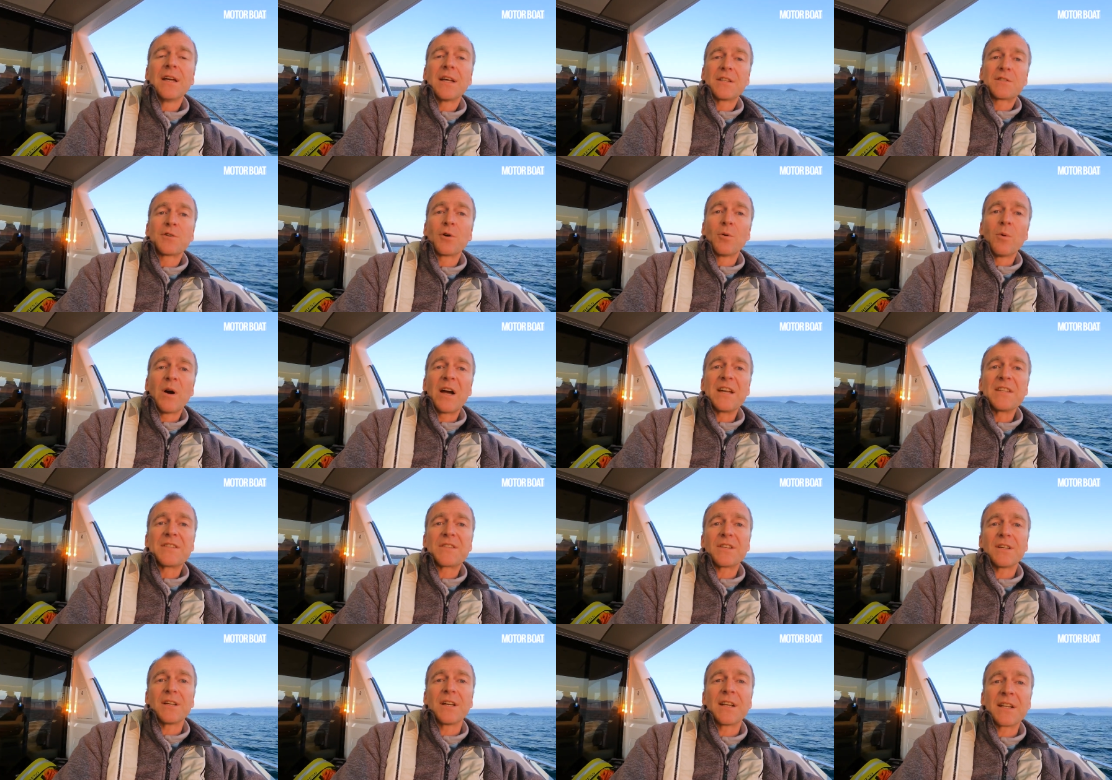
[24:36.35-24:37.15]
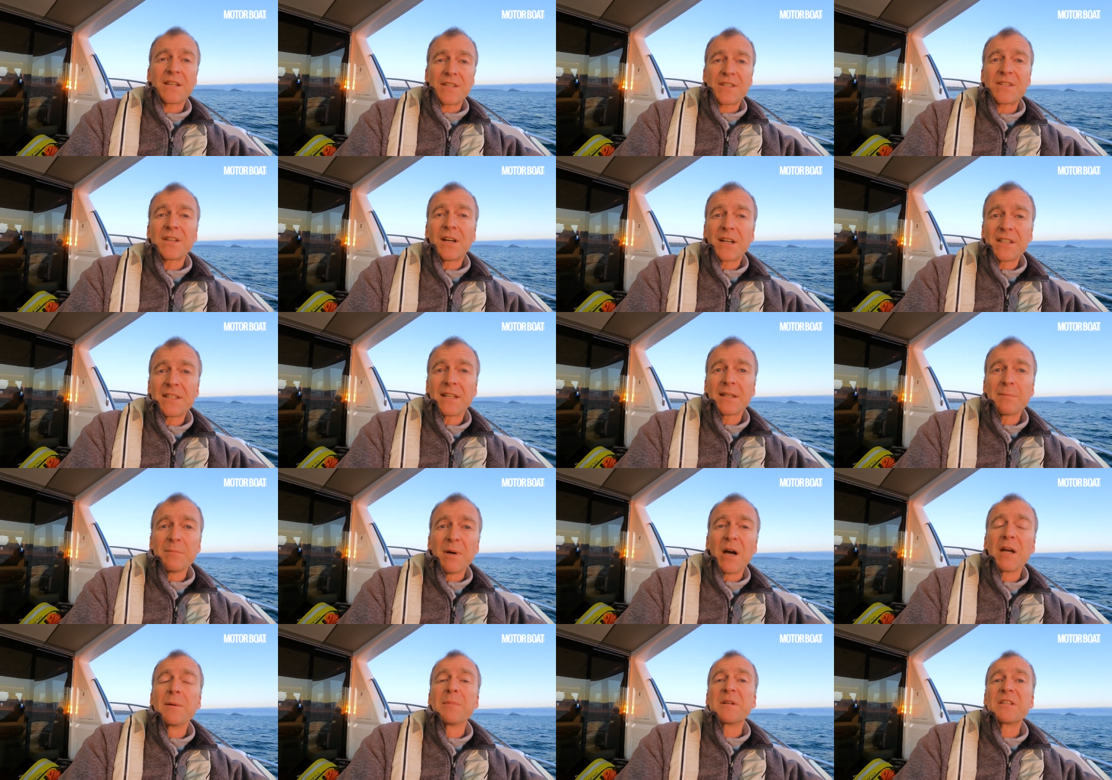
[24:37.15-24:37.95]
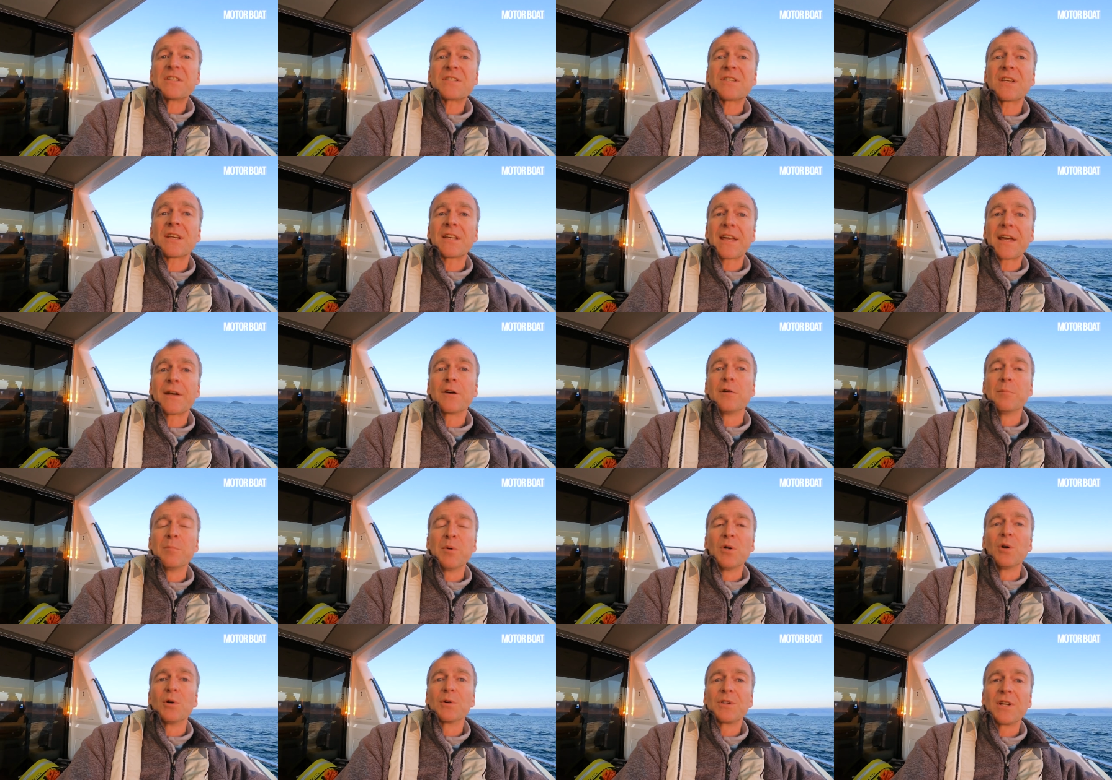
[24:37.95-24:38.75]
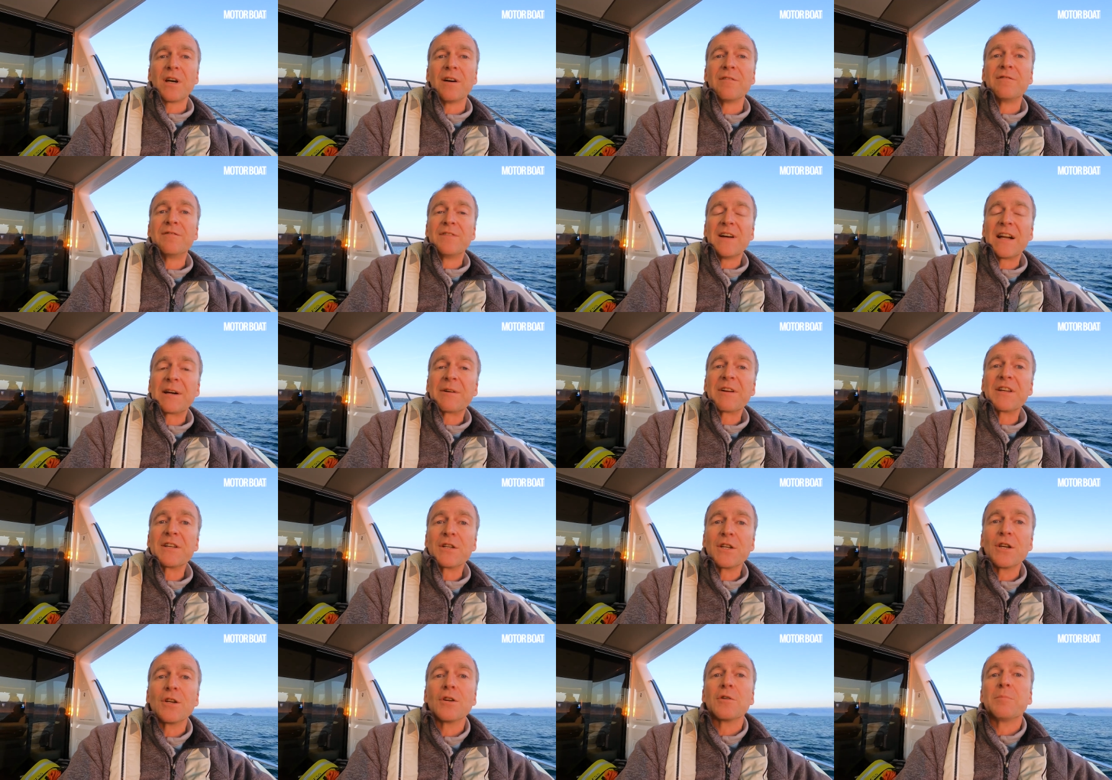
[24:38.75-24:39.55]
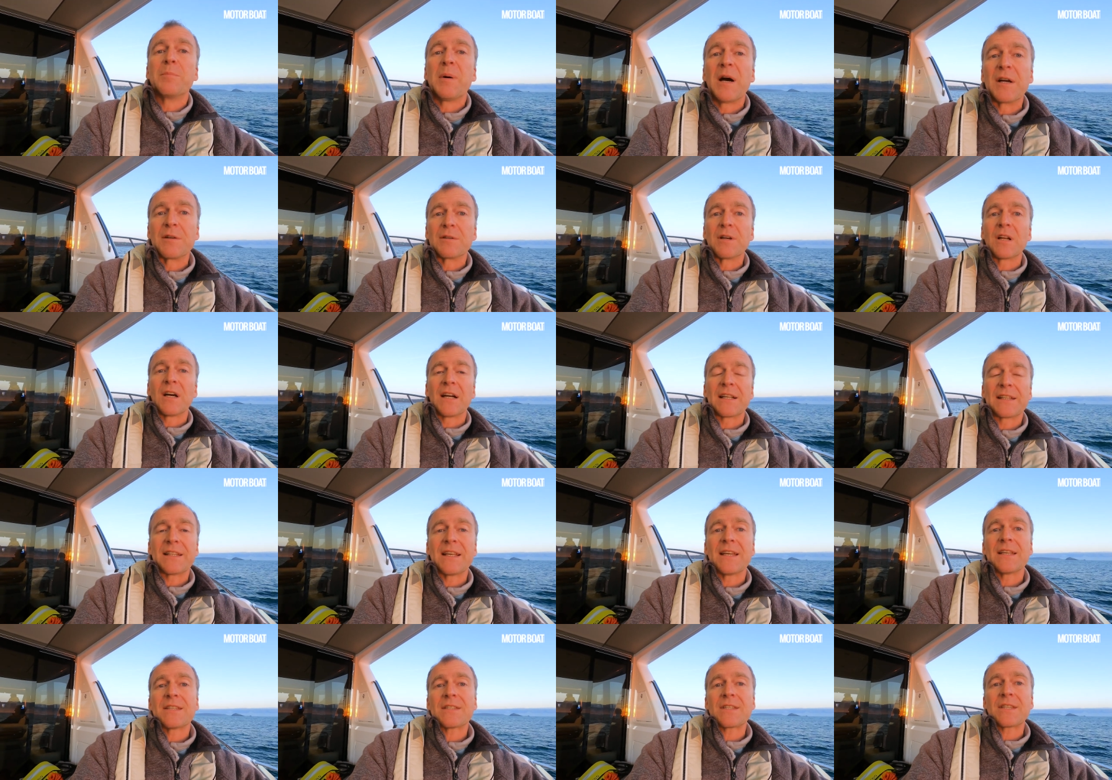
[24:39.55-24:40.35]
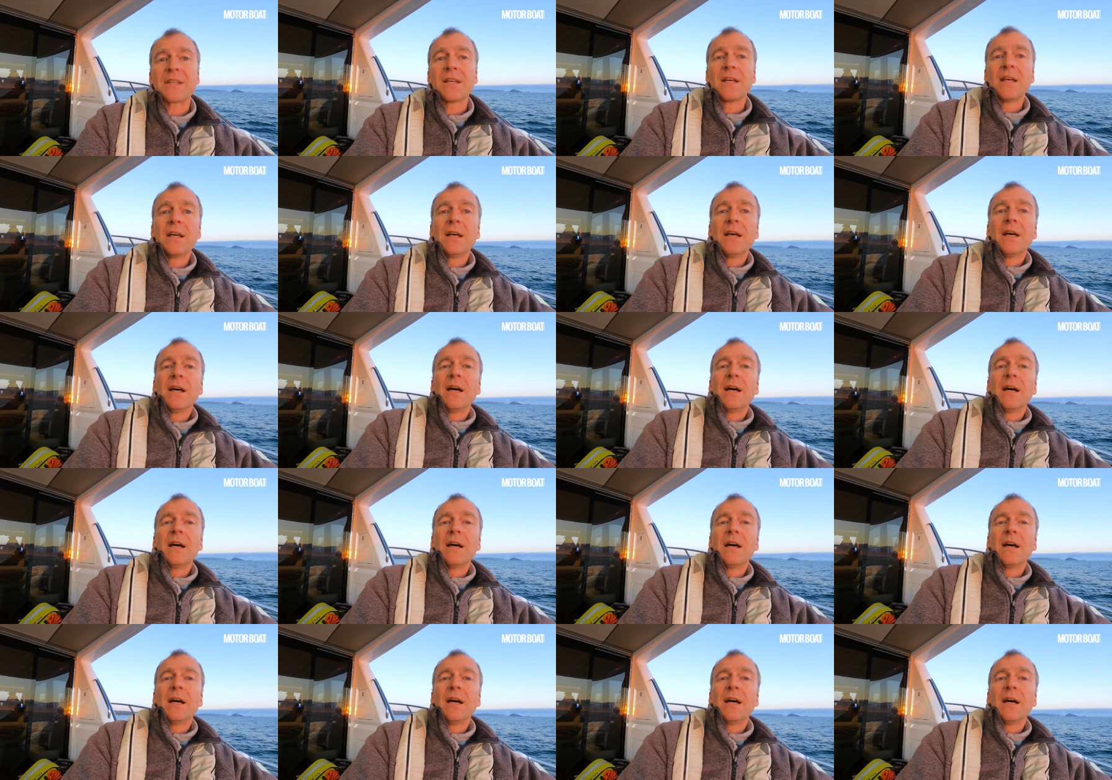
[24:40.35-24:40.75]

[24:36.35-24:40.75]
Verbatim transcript: It's always an exciting moment to get on board a very new boat like this.